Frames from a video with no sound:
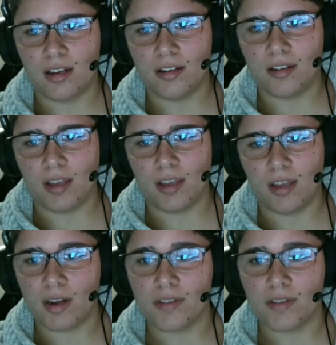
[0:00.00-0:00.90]
in
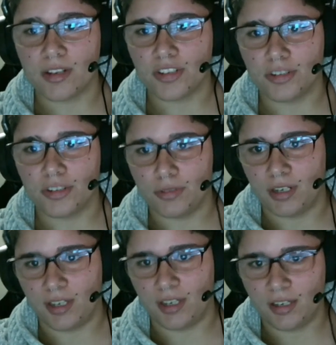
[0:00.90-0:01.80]
whatever it is you're
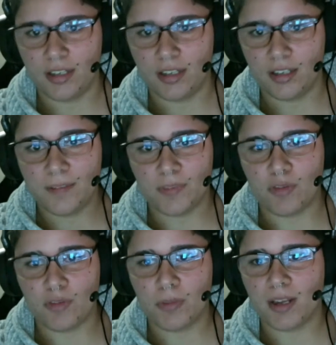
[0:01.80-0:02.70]
Googling. If you
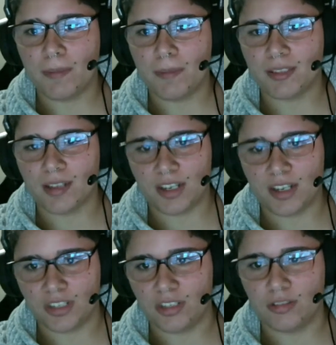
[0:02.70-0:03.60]
put Apex
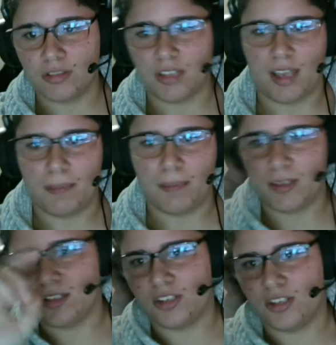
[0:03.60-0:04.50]
Legends, you'll see Apex
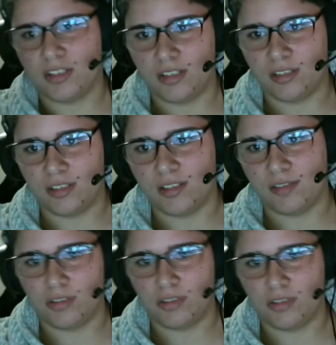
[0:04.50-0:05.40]
Legends Season 7
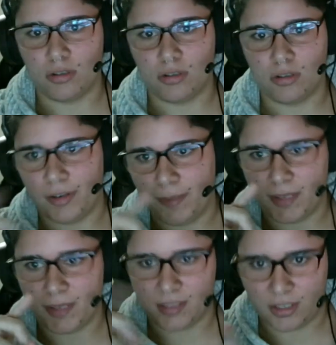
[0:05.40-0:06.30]
tutorial,
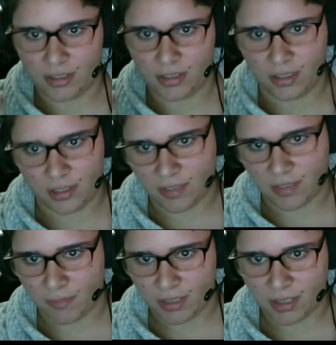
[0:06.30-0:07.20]
Apex Legends Season 7
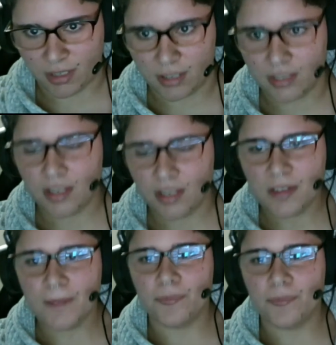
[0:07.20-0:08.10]
best guns.
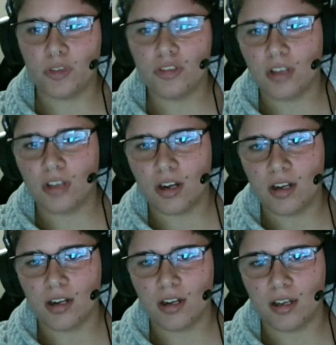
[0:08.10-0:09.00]
Those are
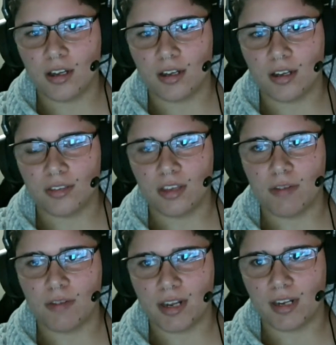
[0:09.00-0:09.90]

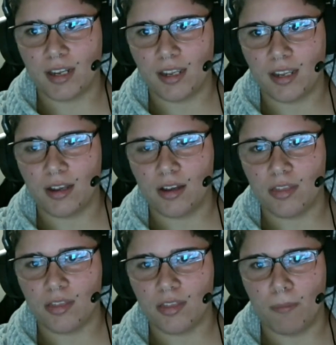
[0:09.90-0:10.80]
theoretically
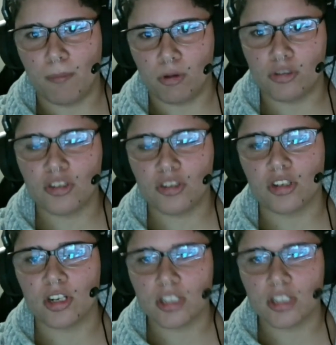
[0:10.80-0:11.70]
the most
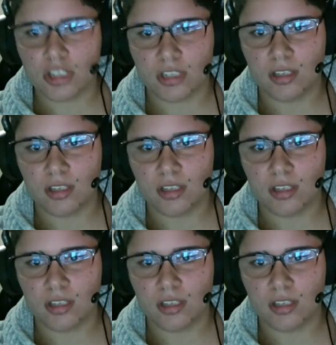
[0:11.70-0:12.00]
searched